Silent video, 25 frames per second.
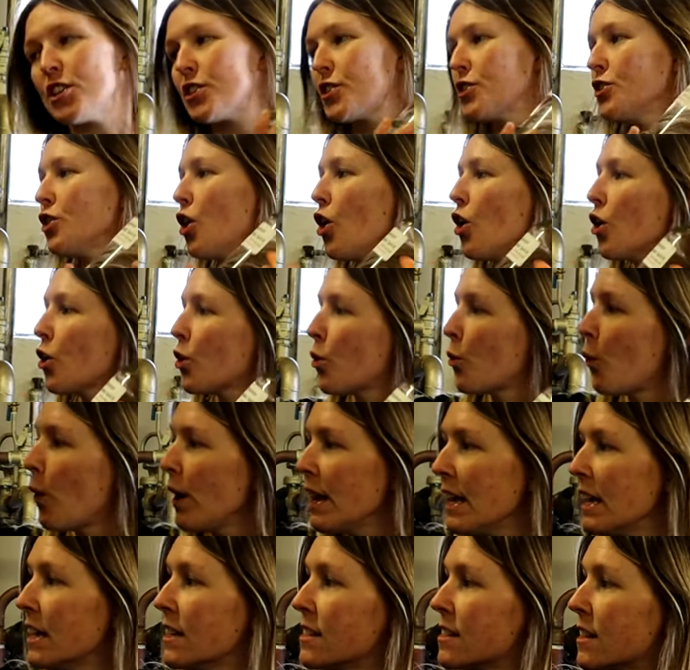it's not
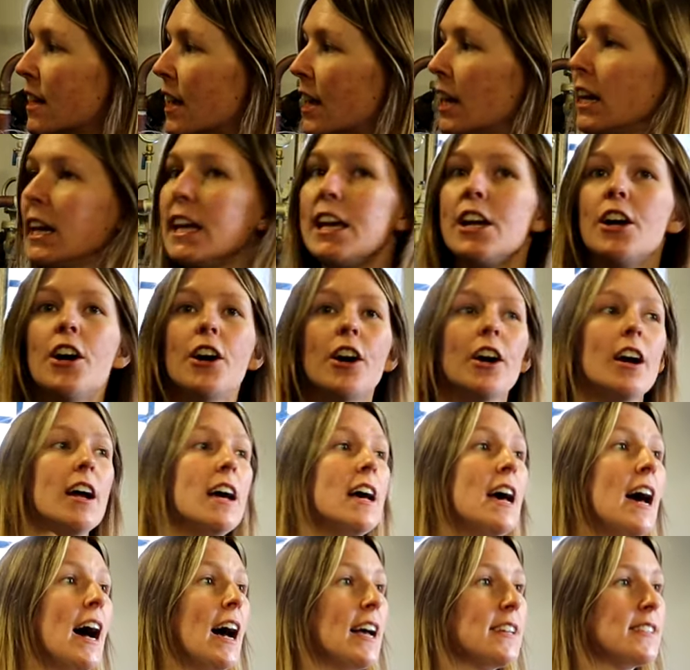quite as clear
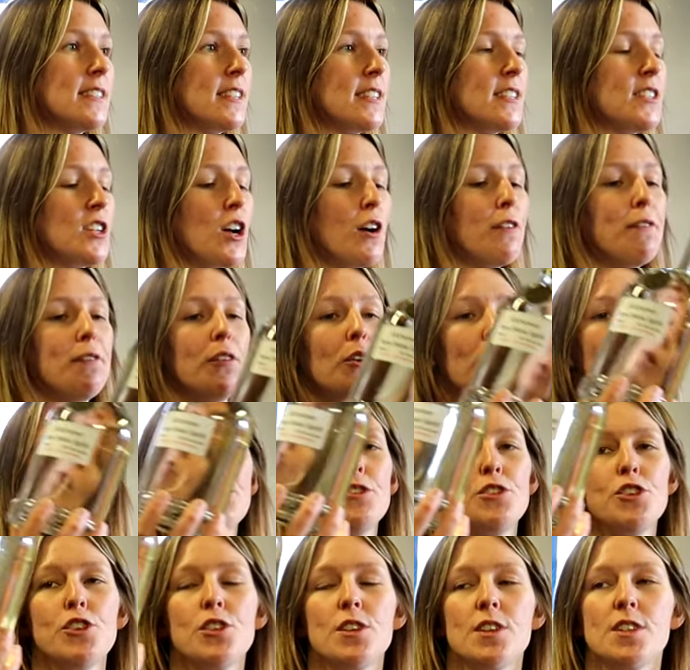as the stuff flowing
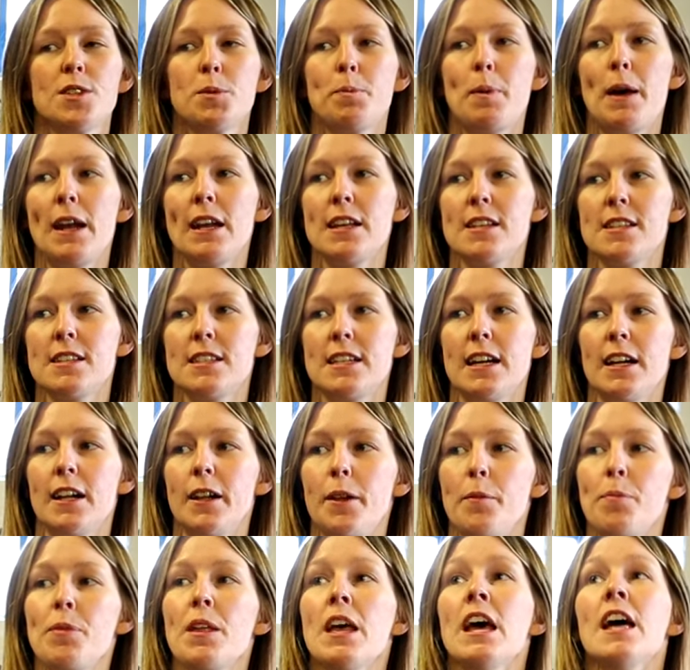through the spirit still.
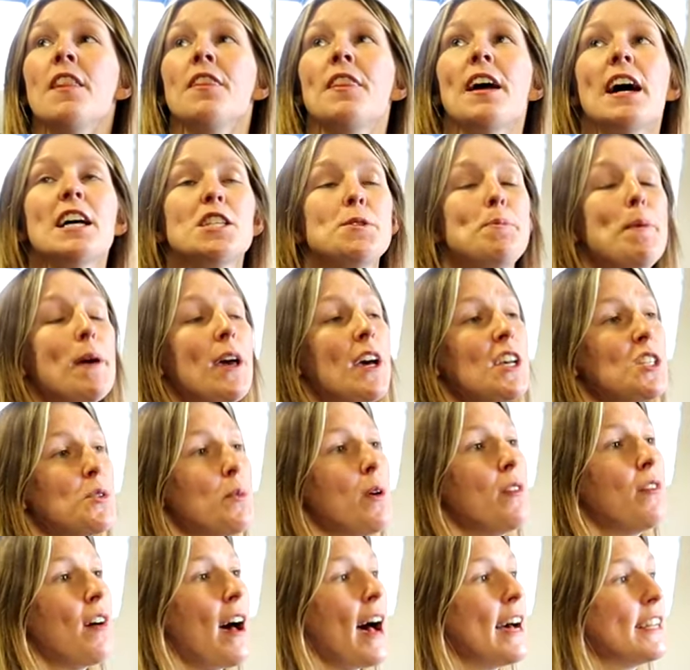That's because
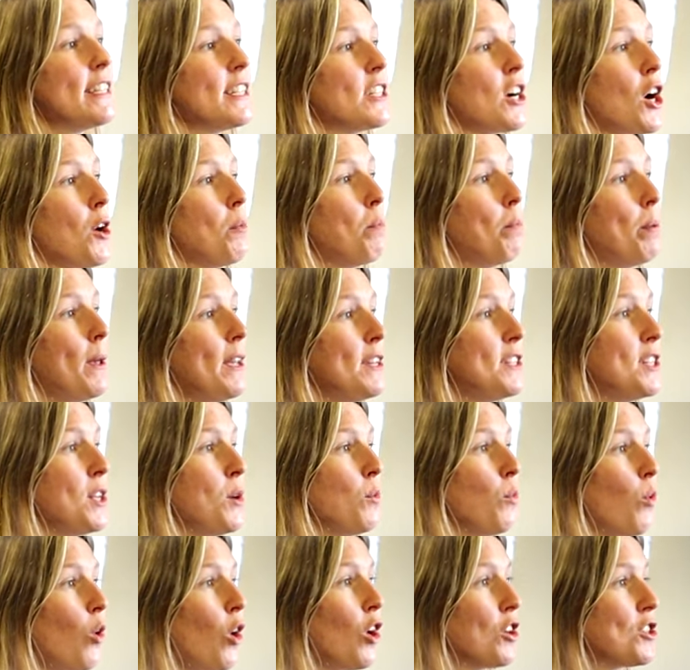we've added our
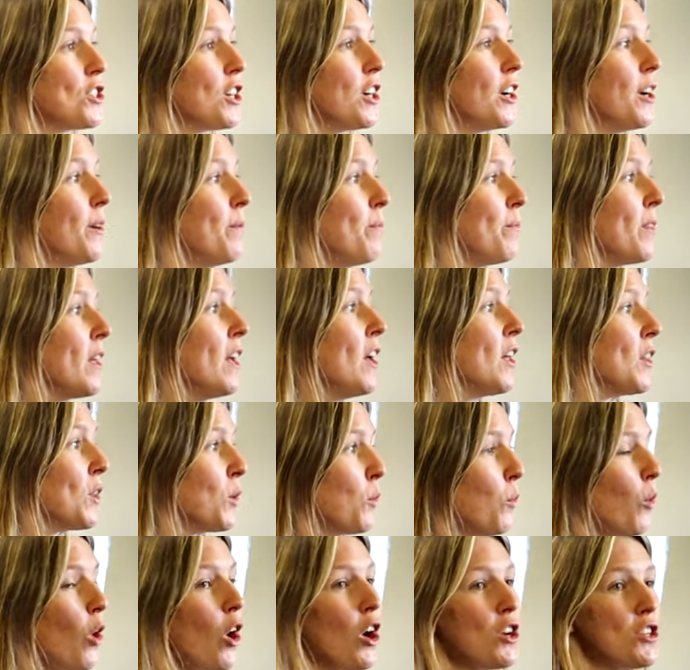peaty water.
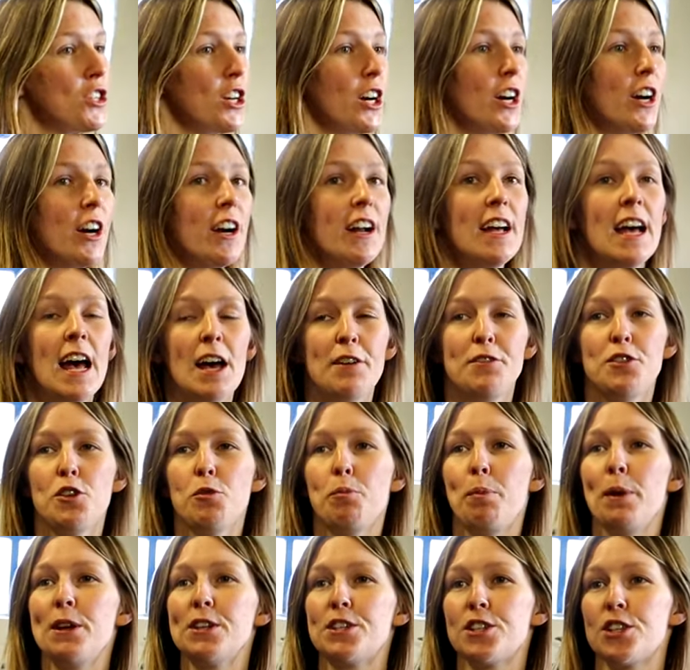The water, if
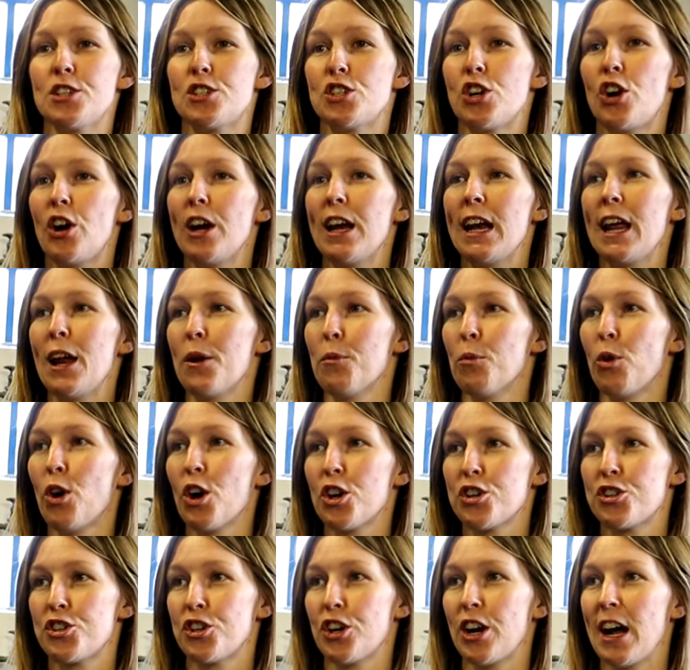you've been to the toilet and
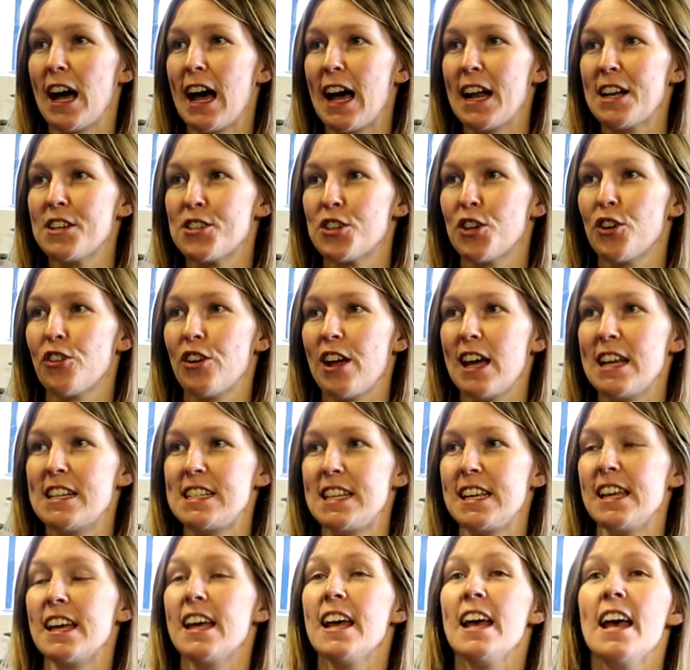washed your hands
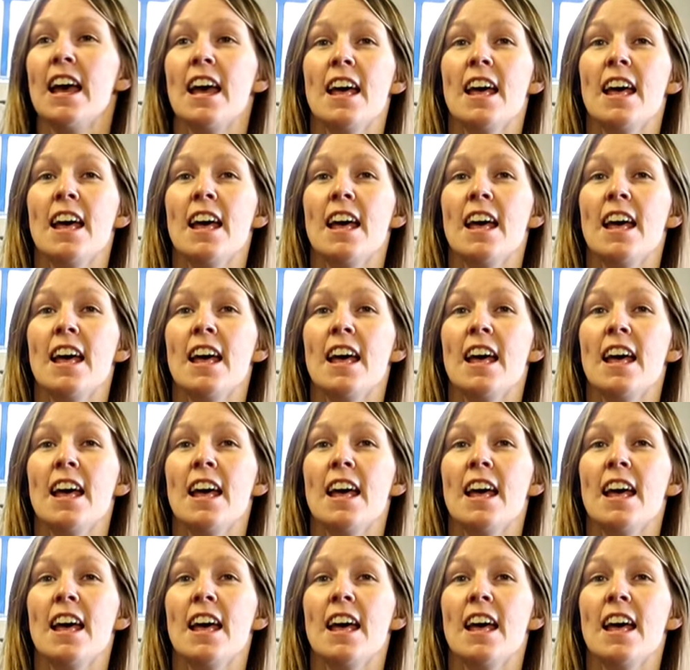already,